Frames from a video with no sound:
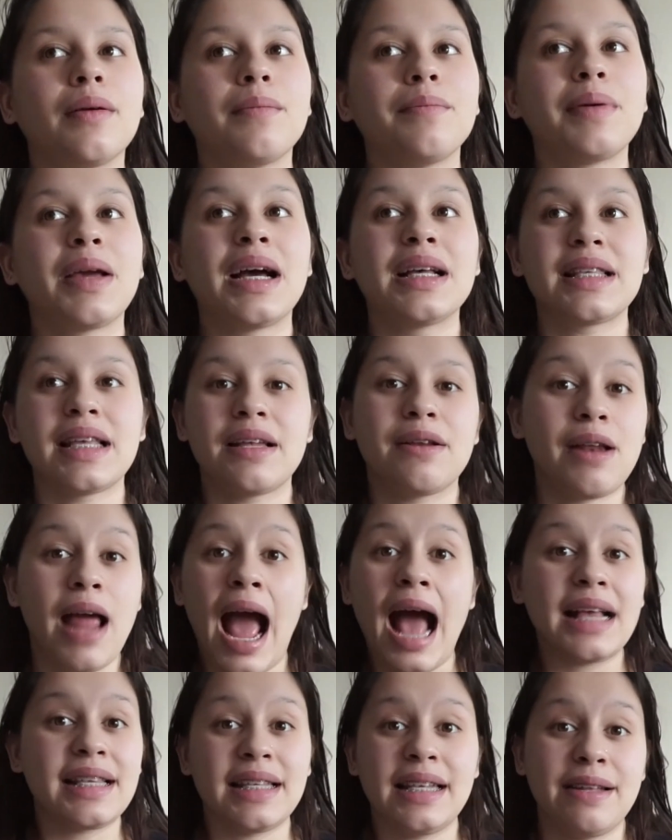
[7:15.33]
Because it
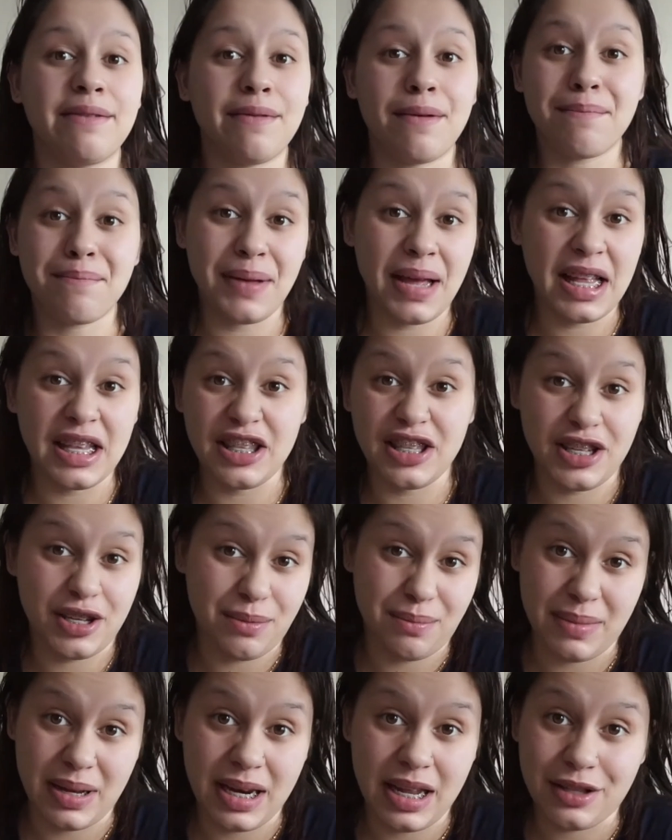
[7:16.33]
hasn't even been
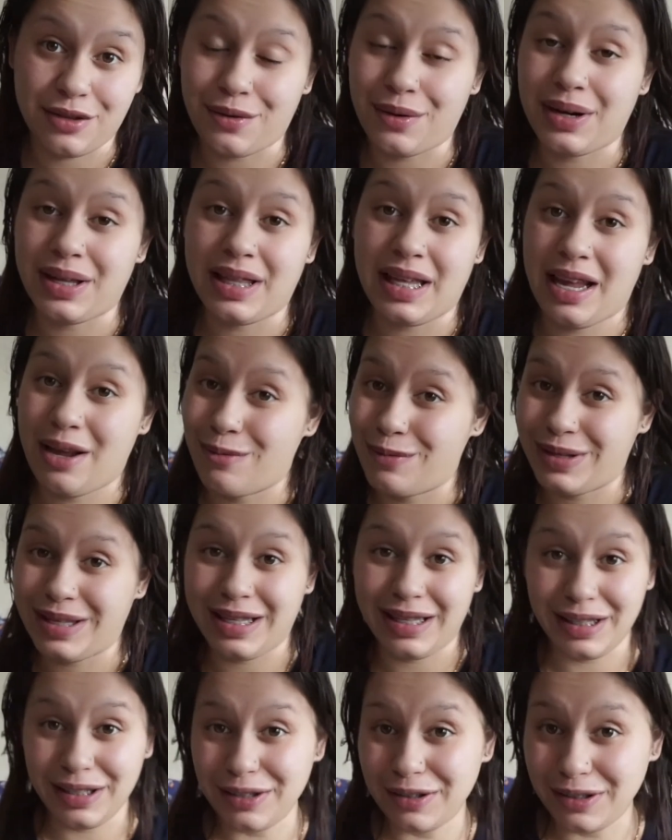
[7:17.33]
2 minutes or anything. It was
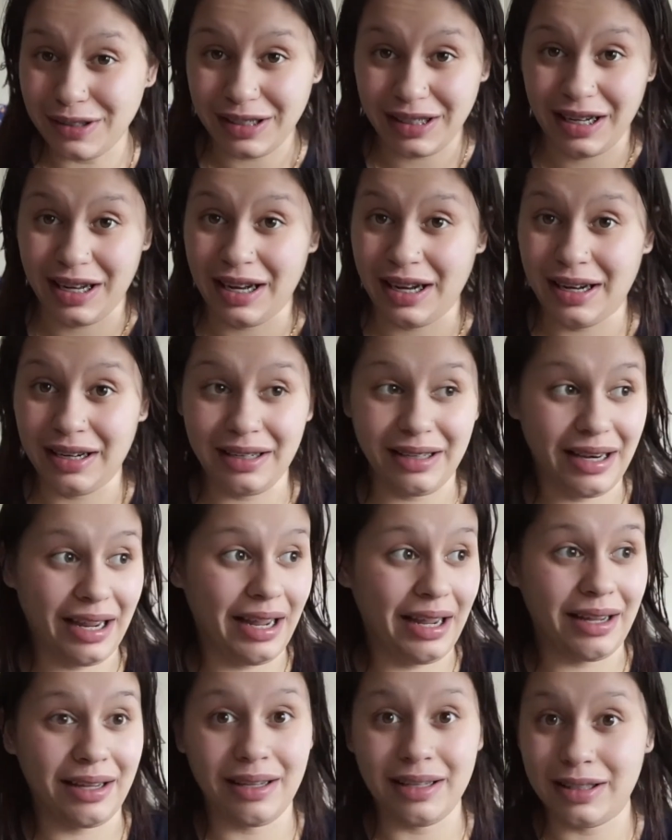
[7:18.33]
literally
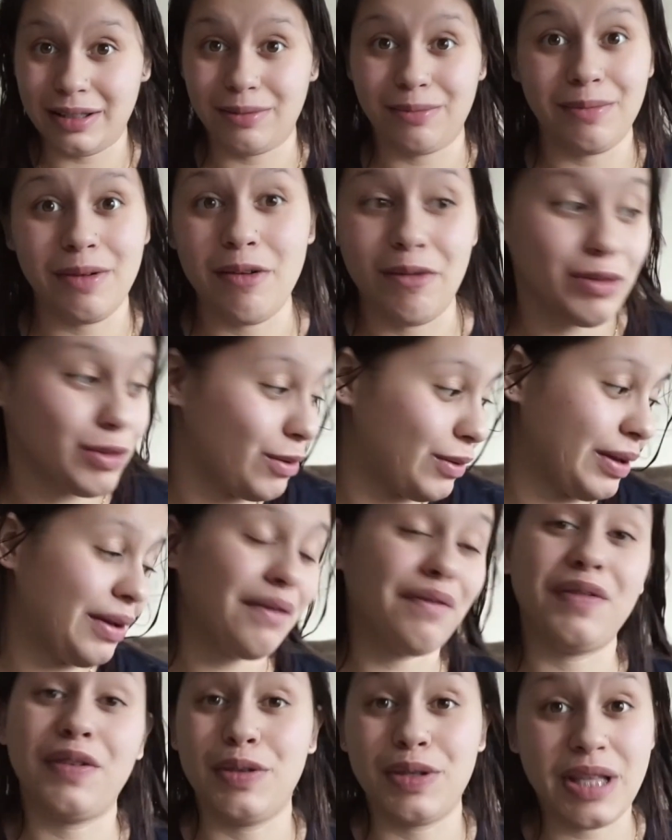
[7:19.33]
like, it was only a
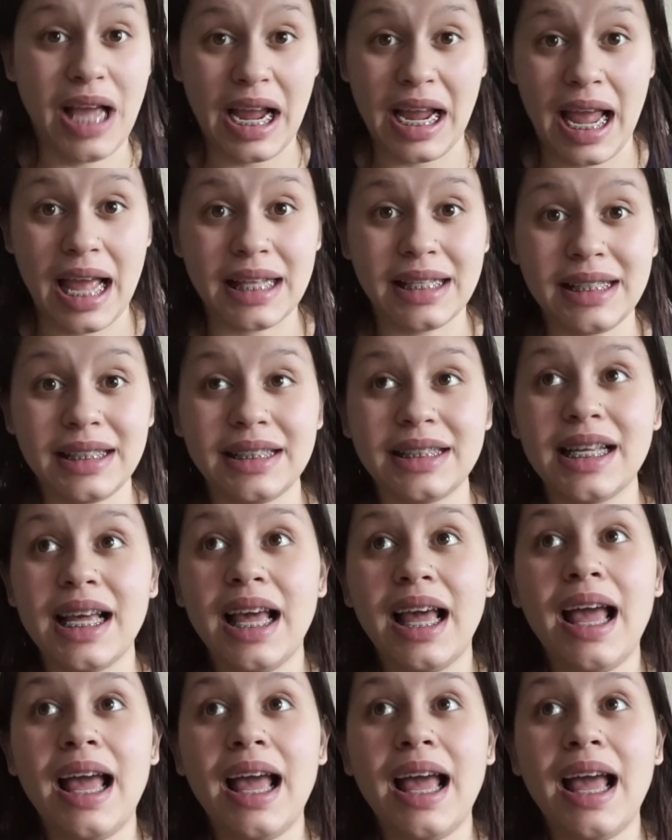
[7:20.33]
few seconds.